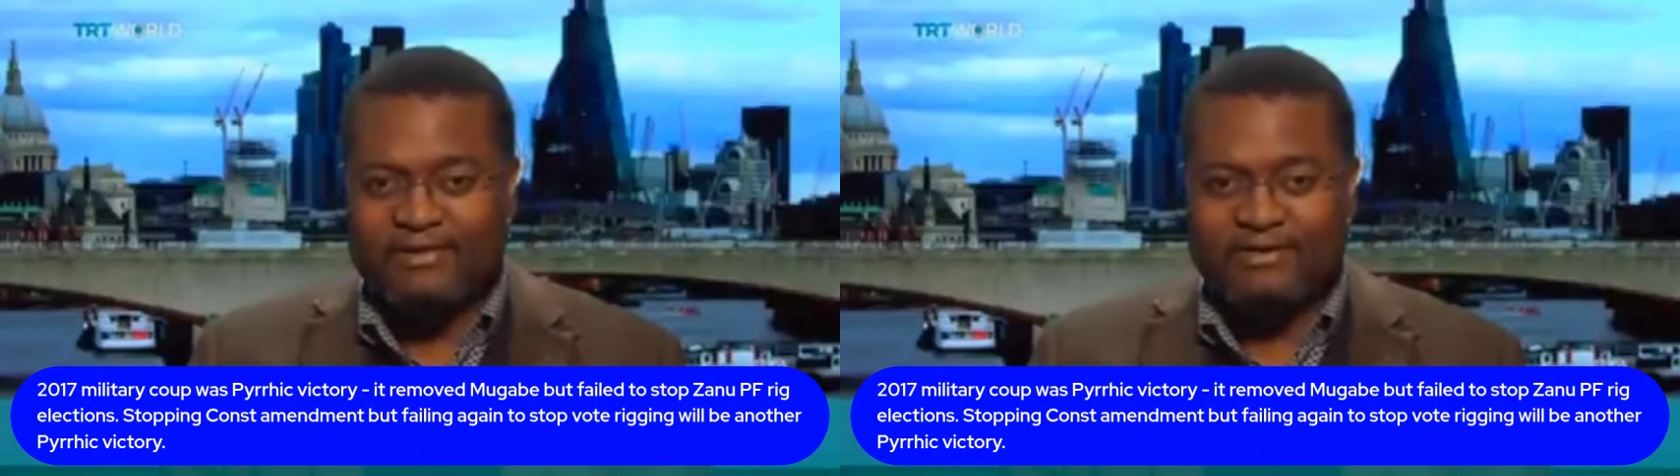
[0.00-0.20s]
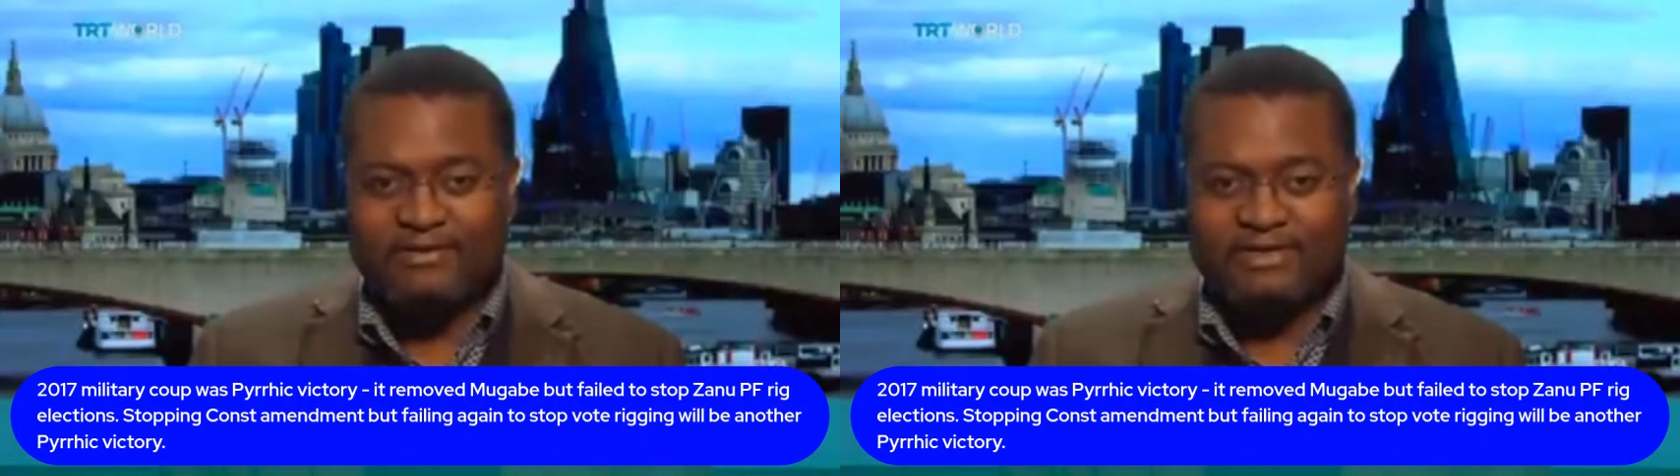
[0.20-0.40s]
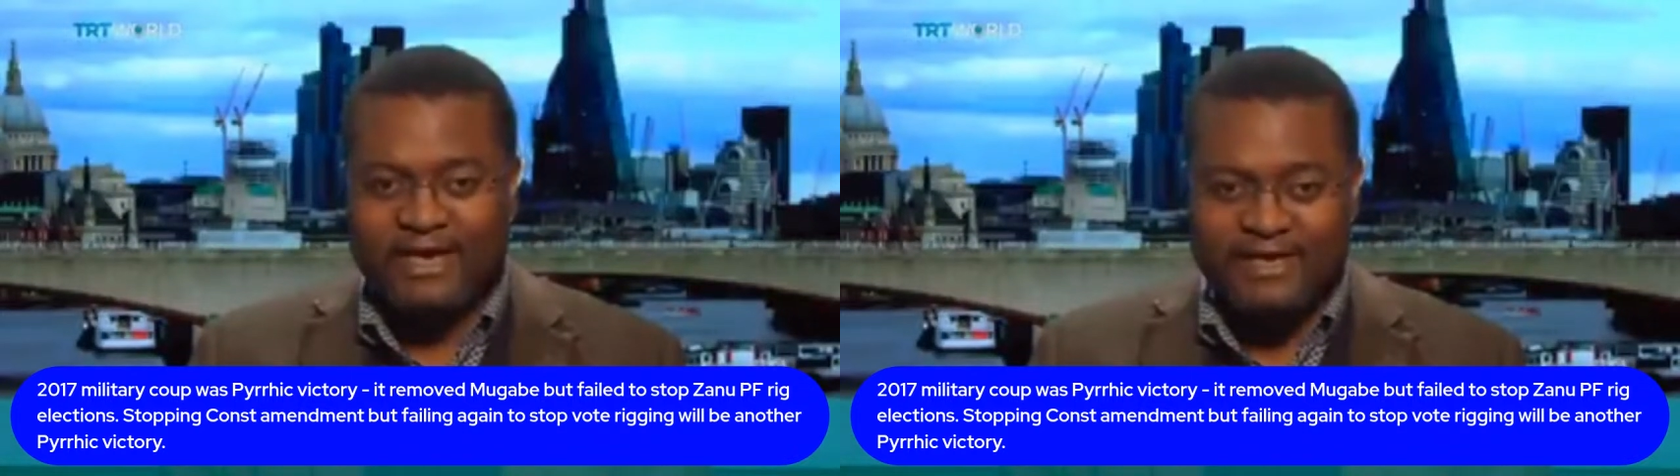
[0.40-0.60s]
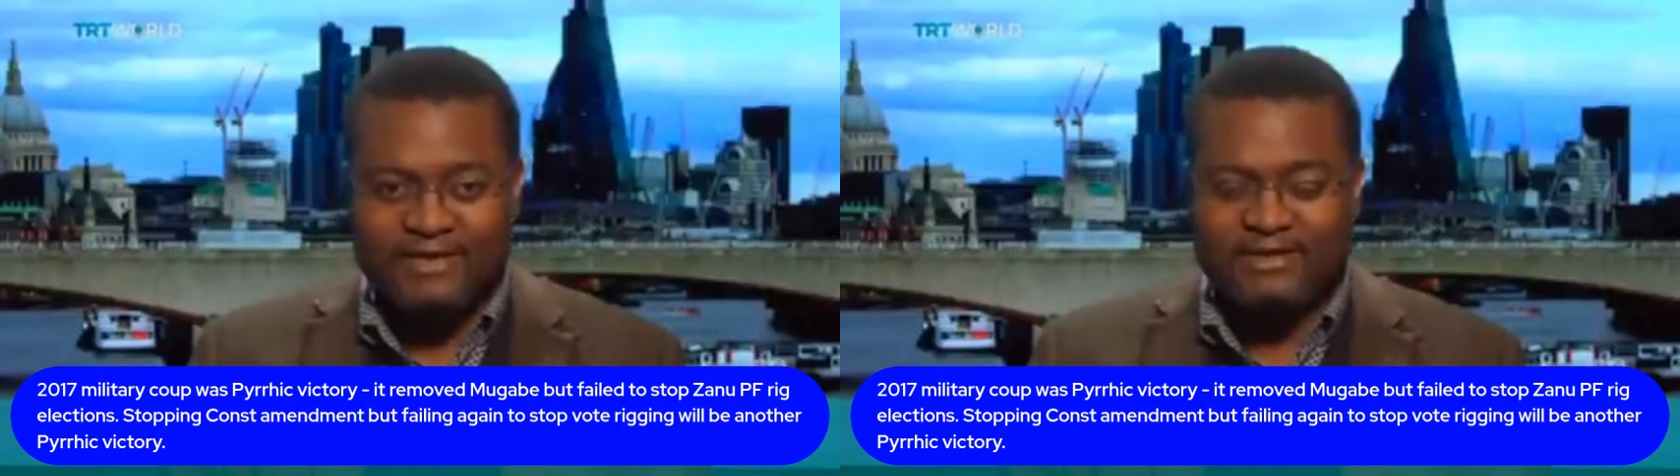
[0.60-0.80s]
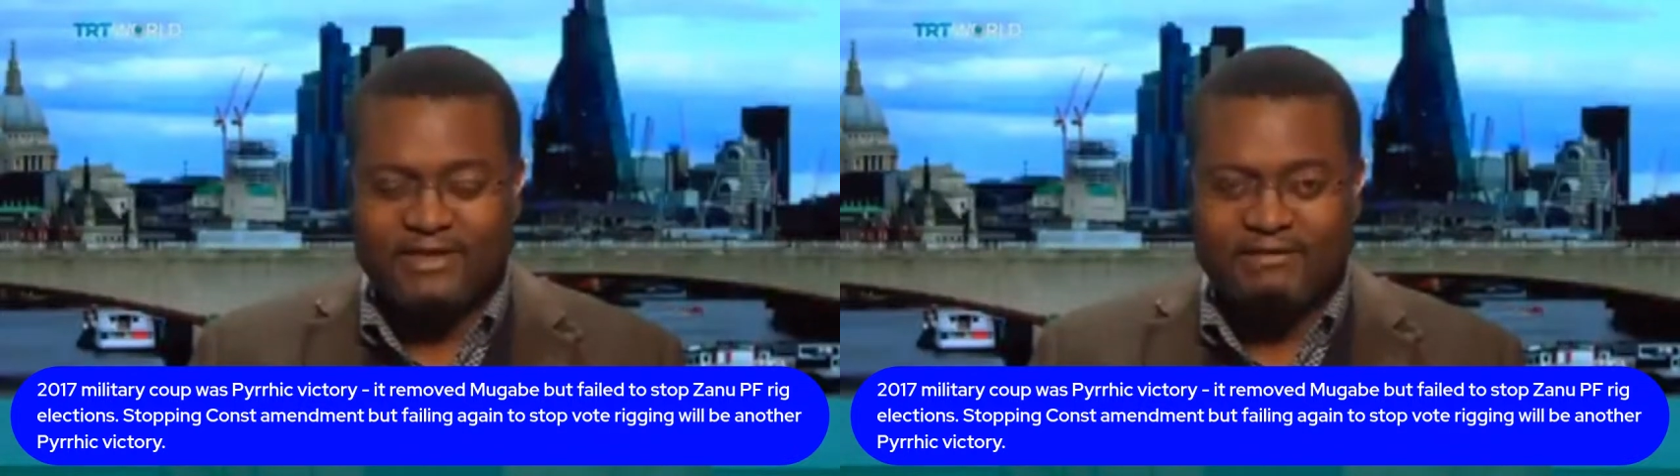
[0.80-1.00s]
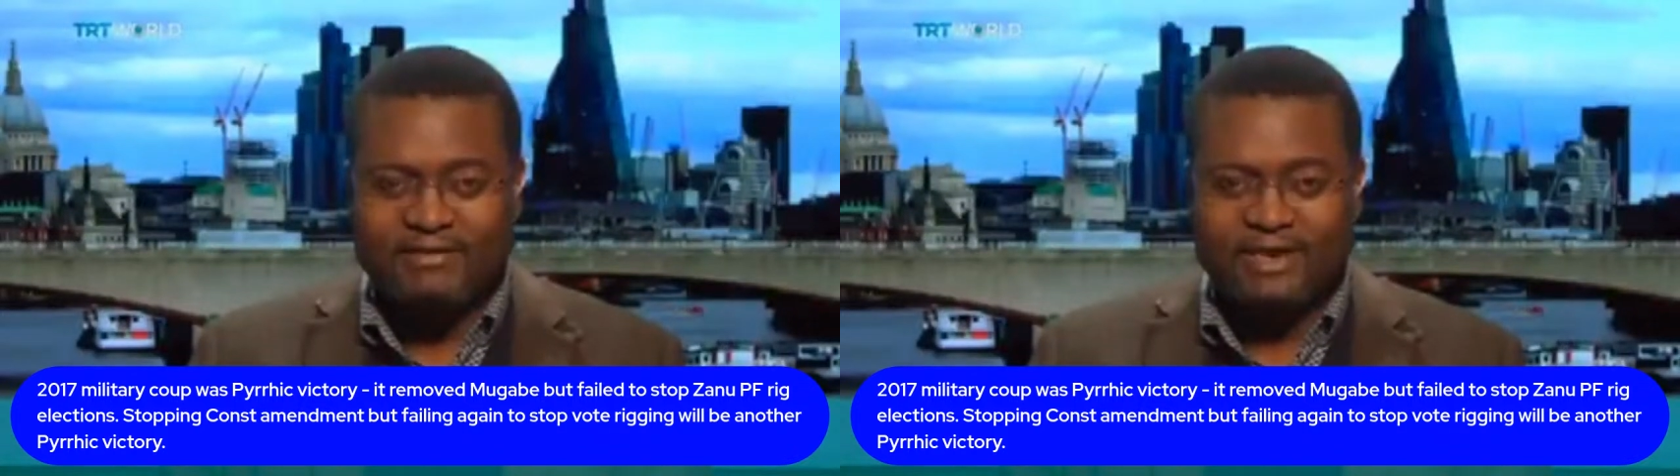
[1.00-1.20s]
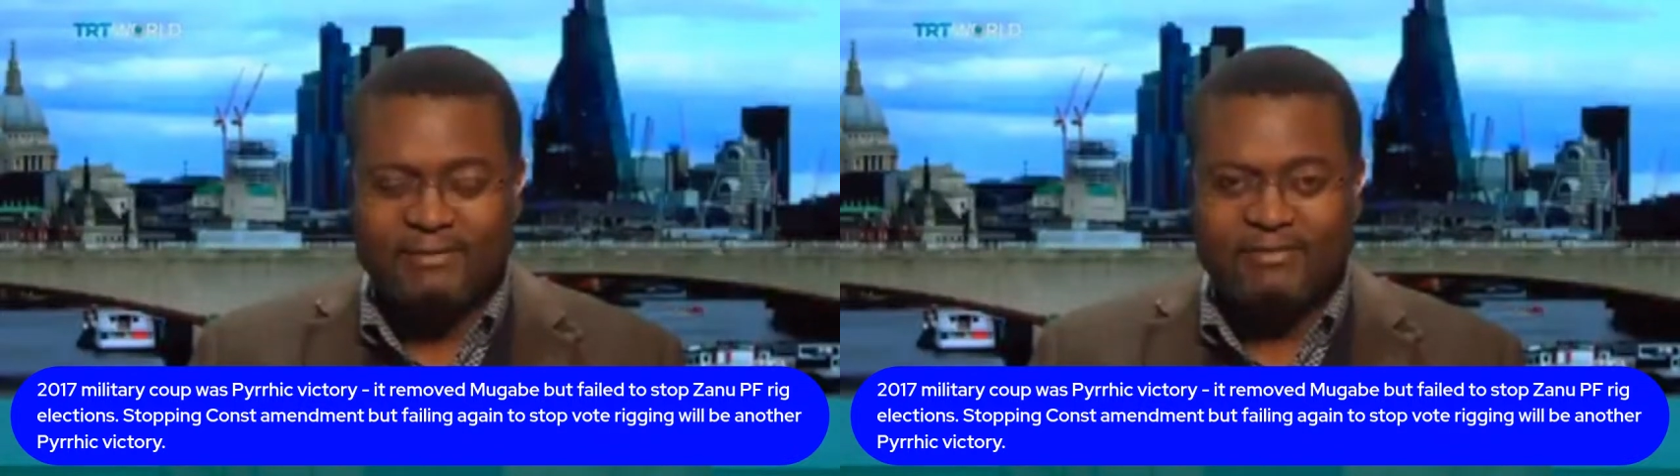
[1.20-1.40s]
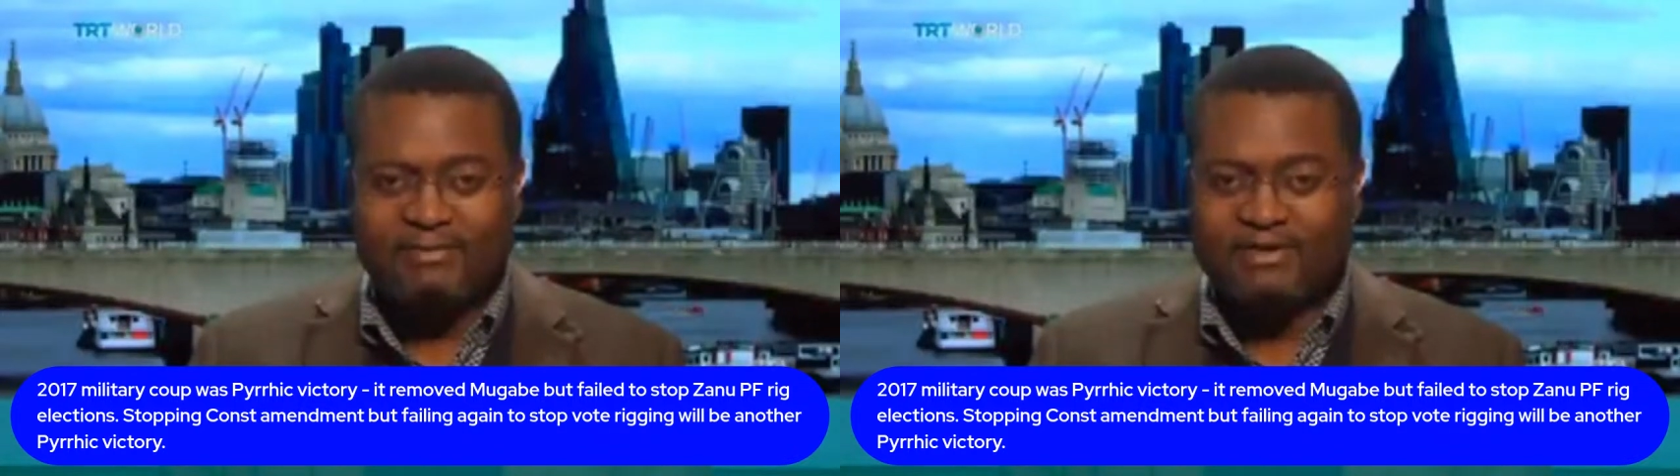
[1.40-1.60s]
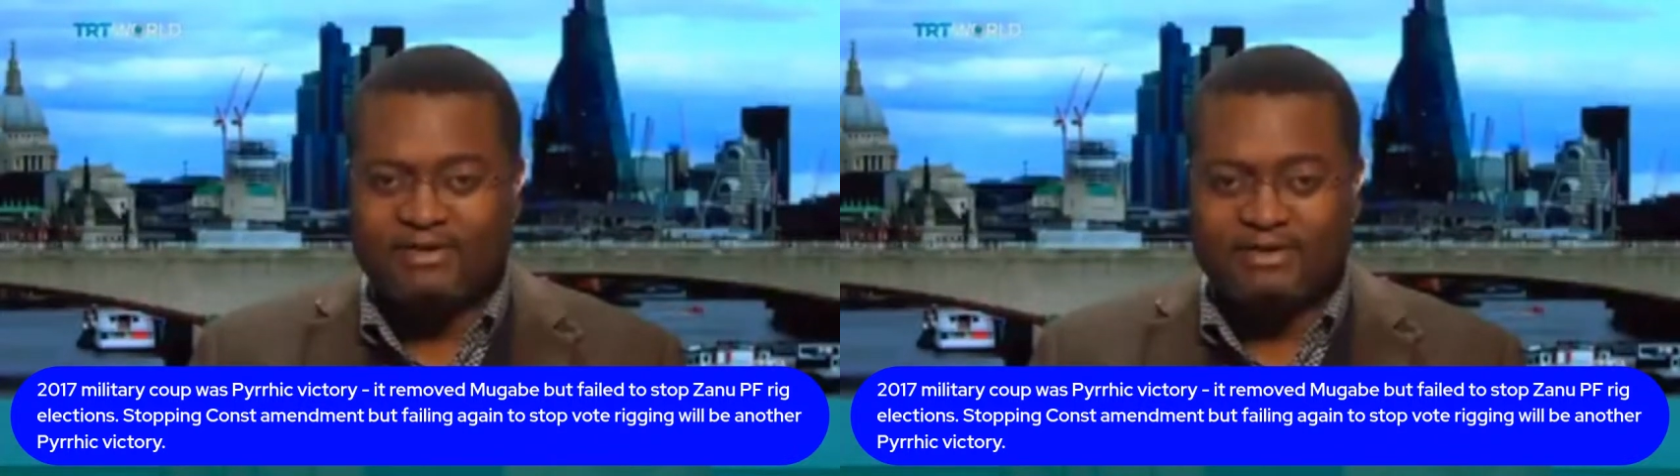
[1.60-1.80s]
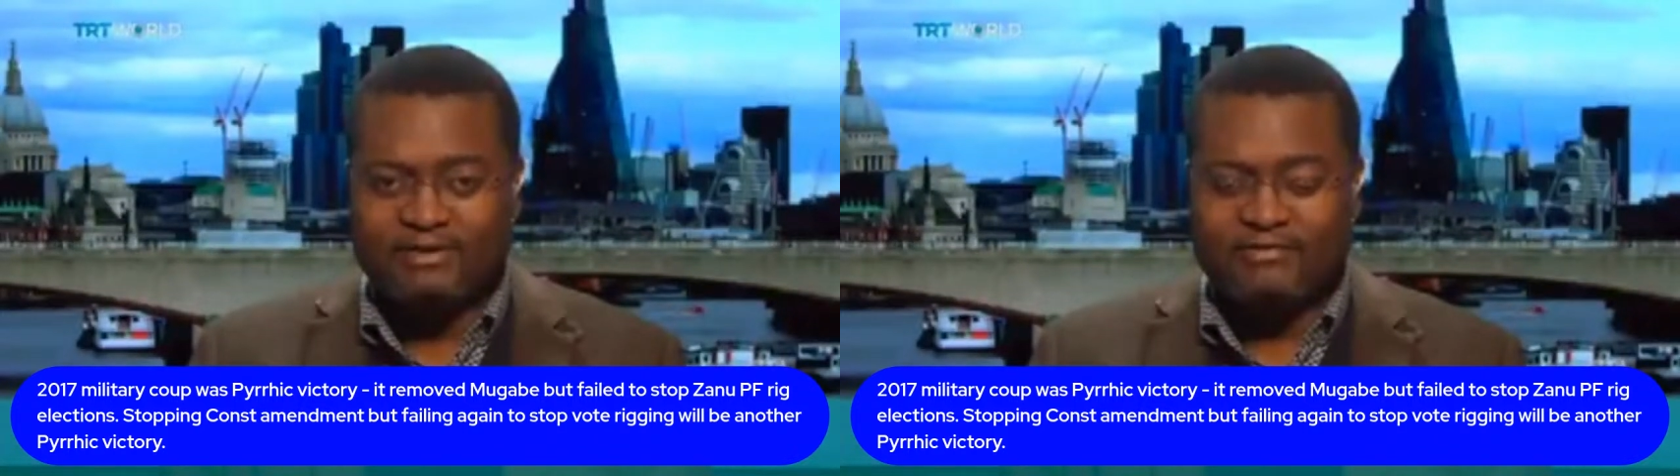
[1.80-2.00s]
they'll change and become
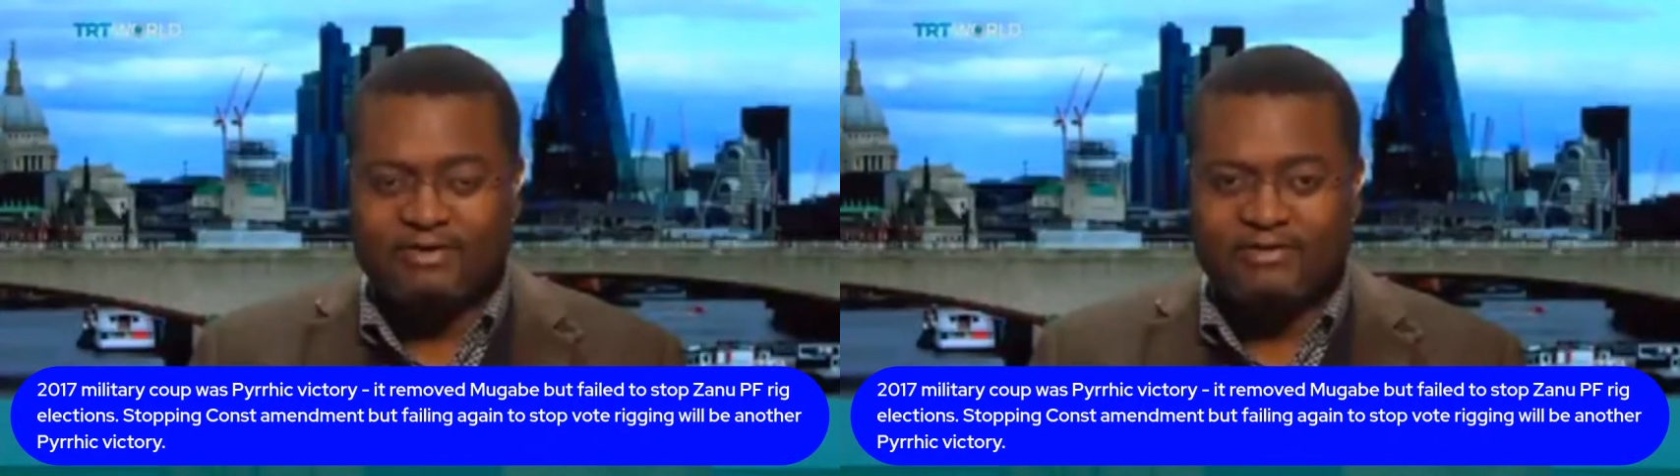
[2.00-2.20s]
completely different.